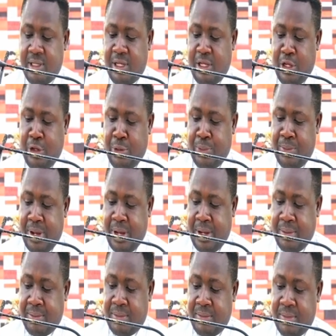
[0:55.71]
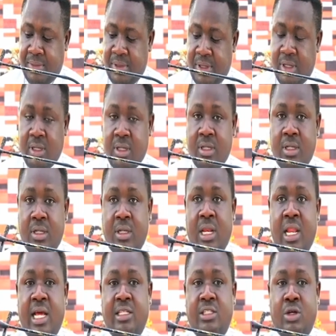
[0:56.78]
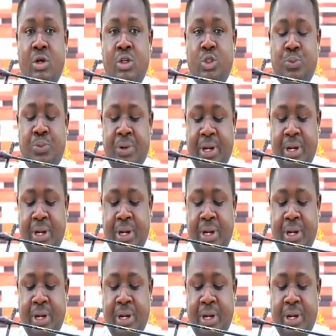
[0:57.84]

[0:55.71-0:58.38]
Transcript: Amen. Let us pray.